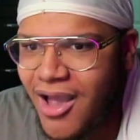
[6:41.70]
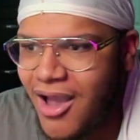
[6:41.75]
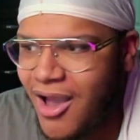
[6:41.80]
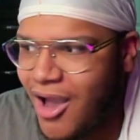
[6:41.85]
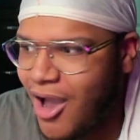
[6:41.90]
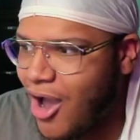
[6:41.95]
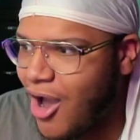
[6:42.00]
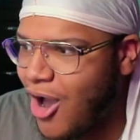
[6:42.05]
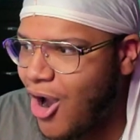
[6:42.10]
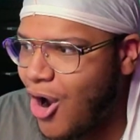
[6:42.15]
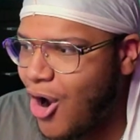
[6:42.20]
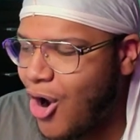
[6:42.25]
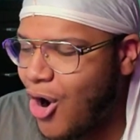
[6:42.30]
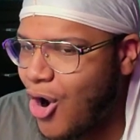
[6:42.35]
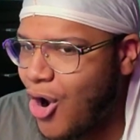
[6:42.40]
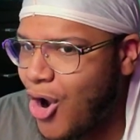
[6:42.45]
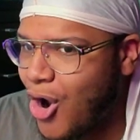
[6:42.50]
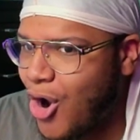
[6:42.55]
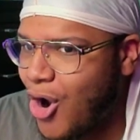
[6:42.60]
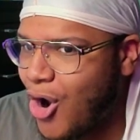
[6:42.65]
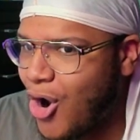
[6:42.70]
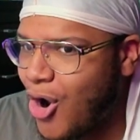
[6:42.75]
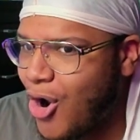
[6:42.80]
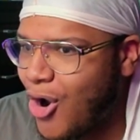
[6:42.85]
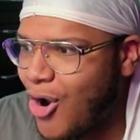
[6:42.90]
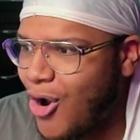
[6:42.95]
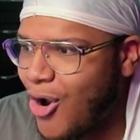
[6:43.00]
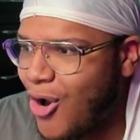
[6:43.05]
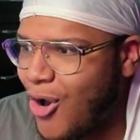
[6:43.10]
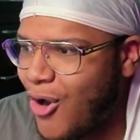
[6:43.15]

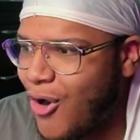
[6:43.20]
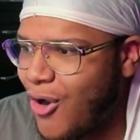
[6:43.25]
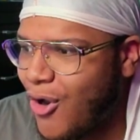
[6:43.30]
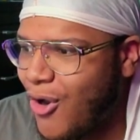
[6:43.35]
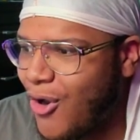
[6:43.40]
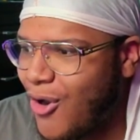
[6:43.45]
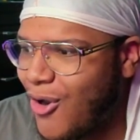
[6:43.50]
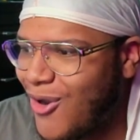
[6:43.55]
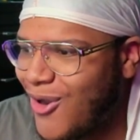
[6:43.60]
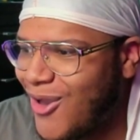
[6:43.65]
Nobody speaks.